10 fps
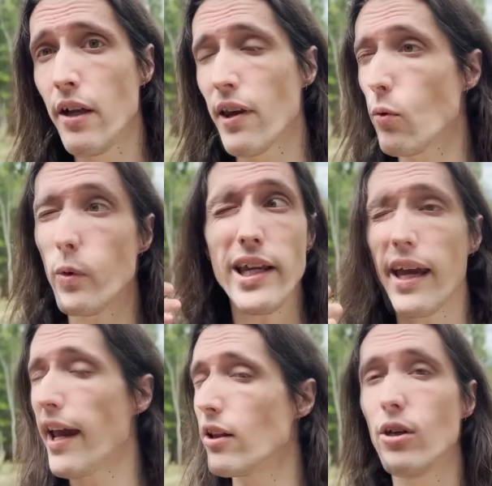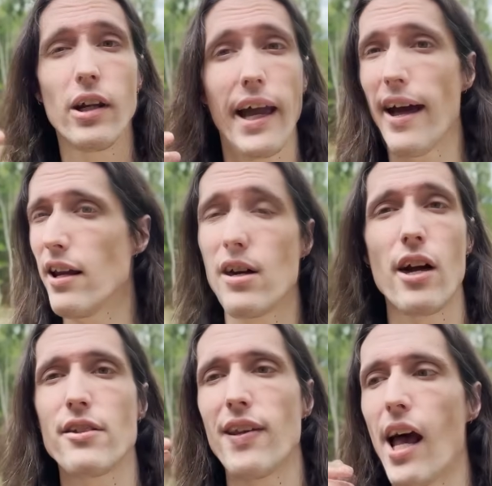that we can't look at in
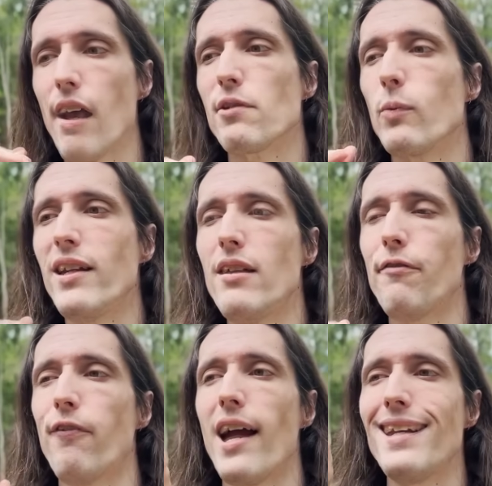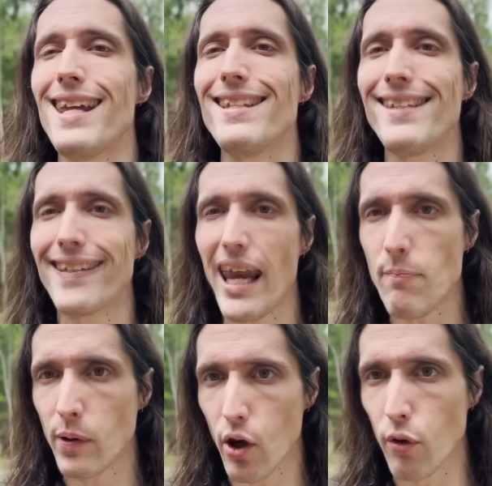ourselves, we need to find a
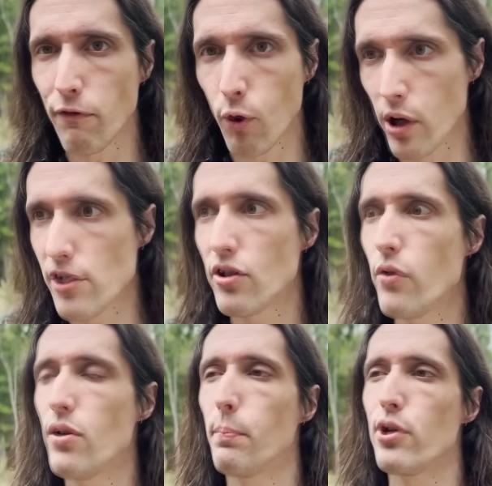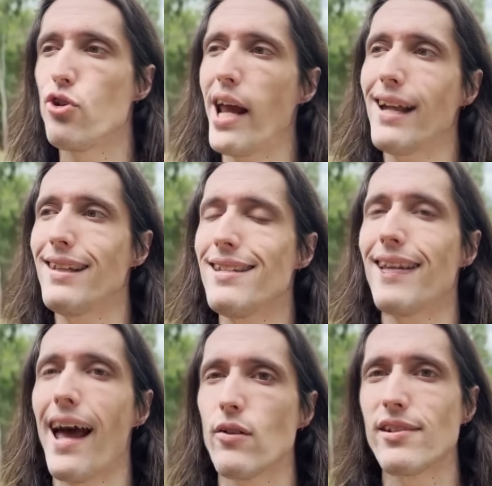scapegoat for. So to project this
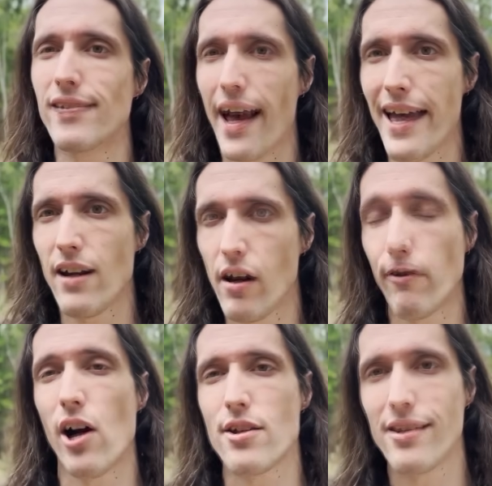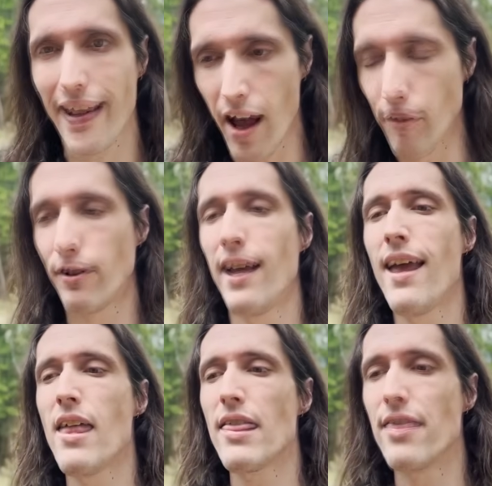outside of ourself,
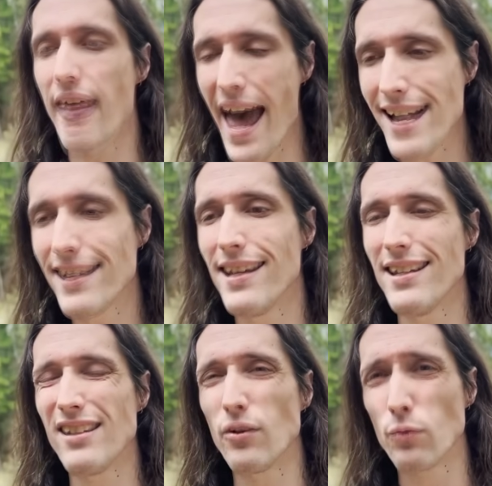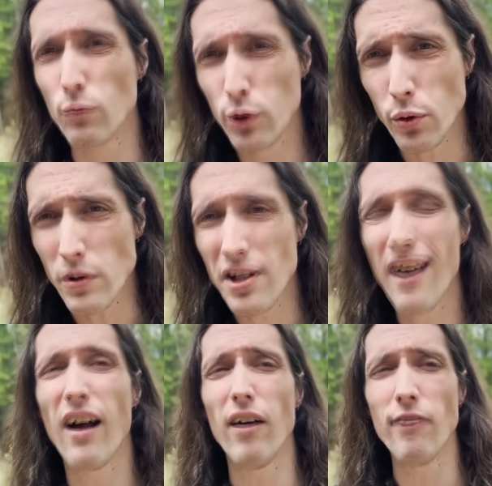that is the root
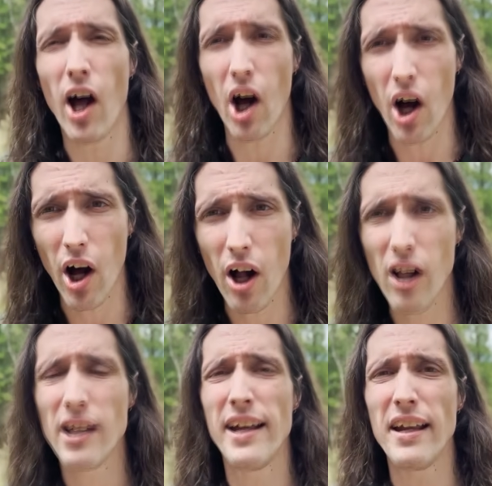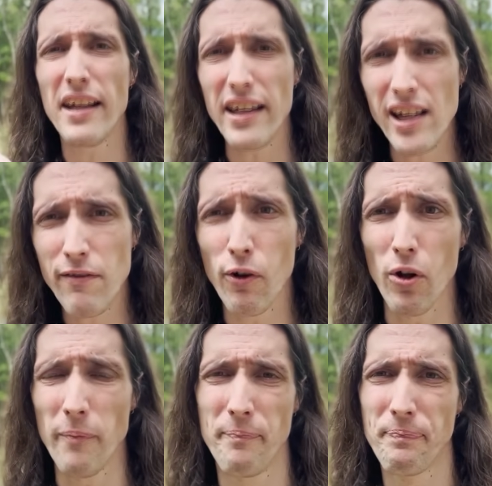of all evil.